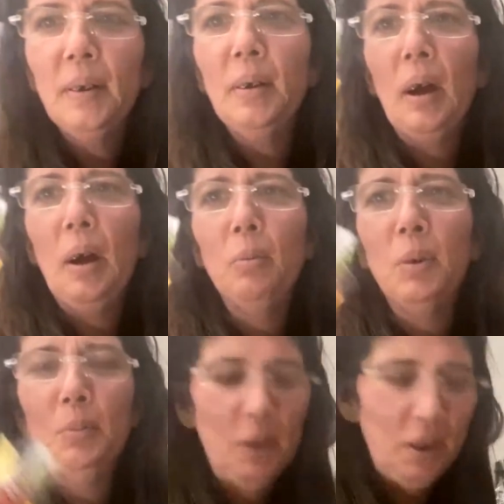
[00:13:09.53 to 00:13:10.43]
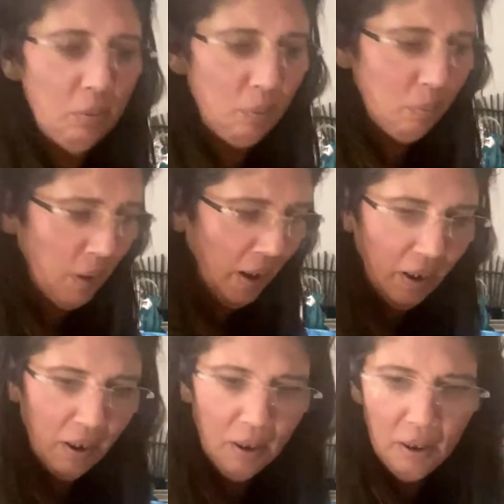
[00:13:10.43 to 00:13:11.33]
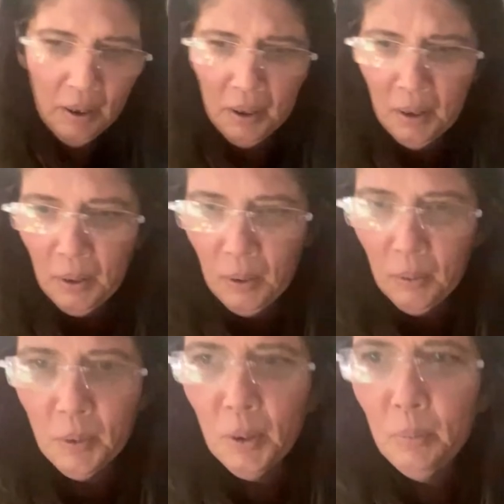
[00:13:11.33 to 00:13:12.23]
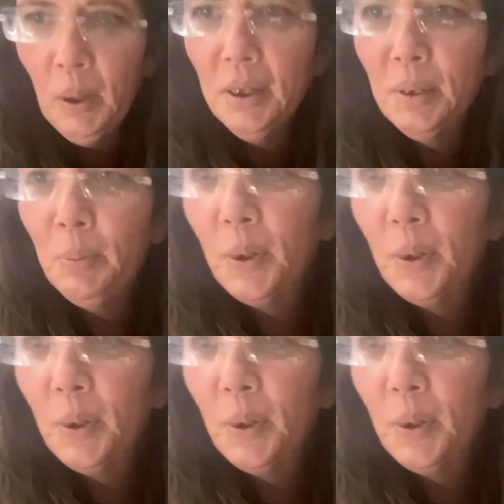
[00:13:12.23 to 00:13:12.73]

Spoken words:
I'm going to be giving my roommates more